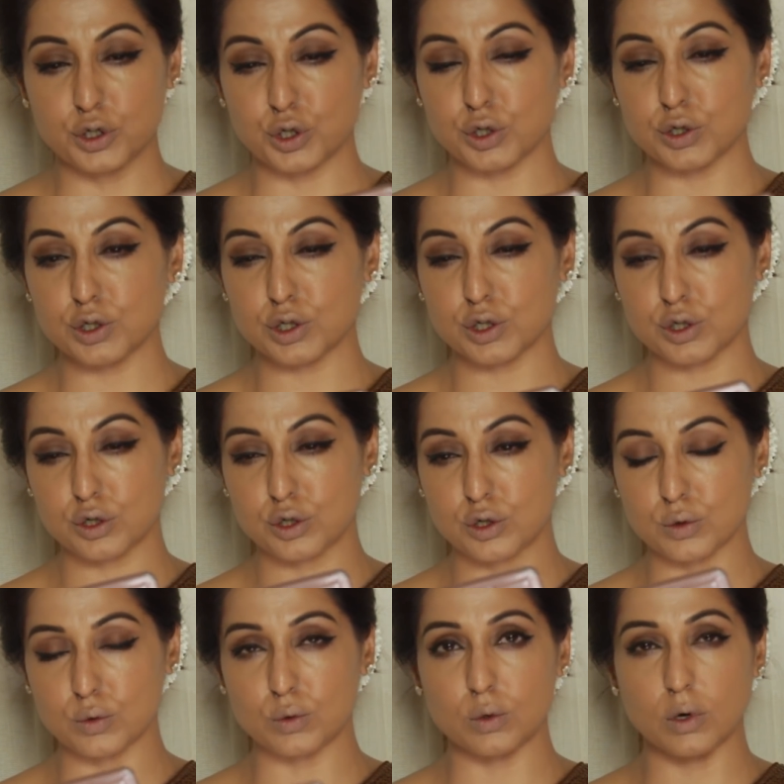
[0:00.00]
just
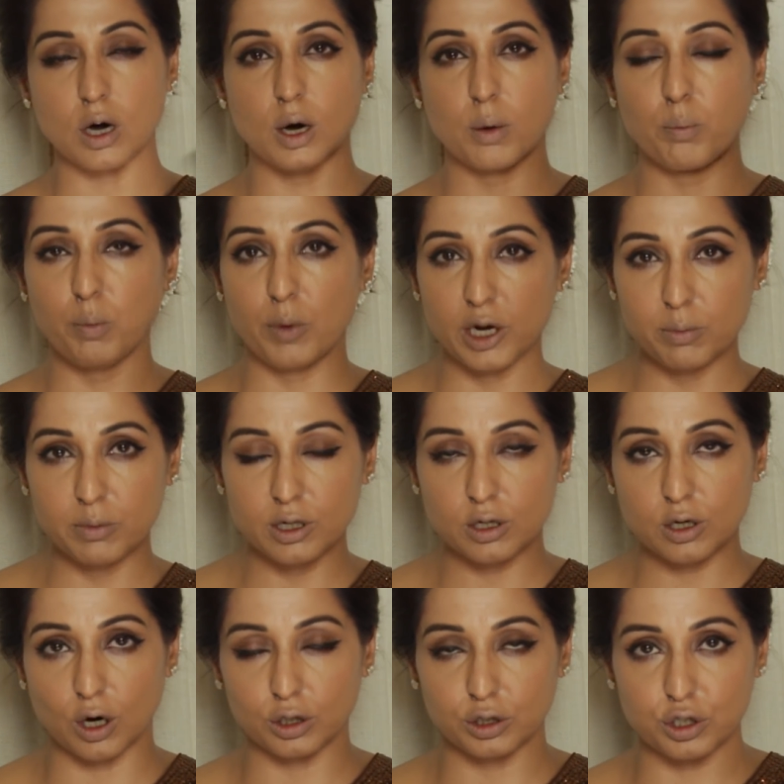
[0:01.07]
do a minimal
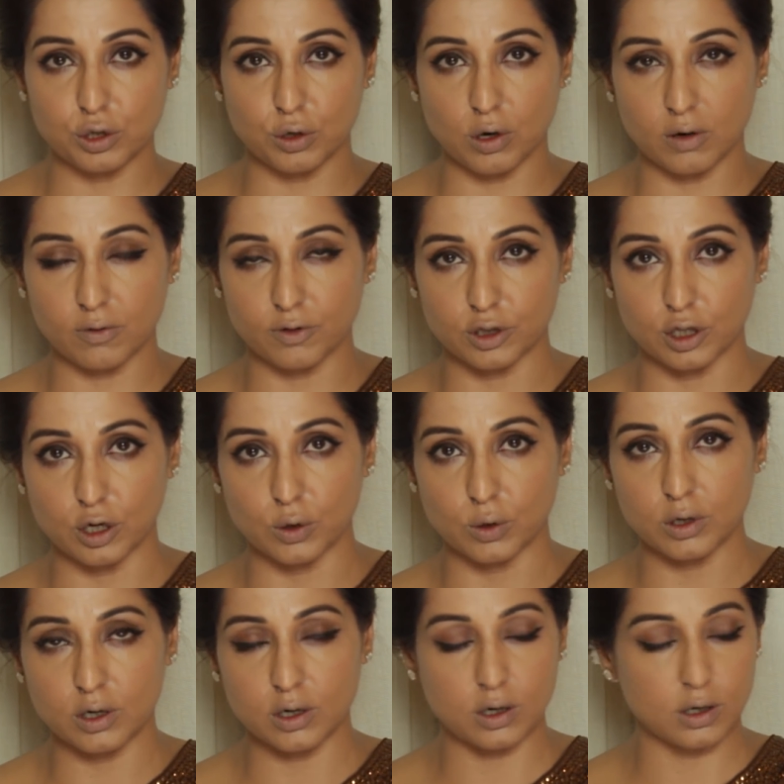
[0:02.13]
contour for the look.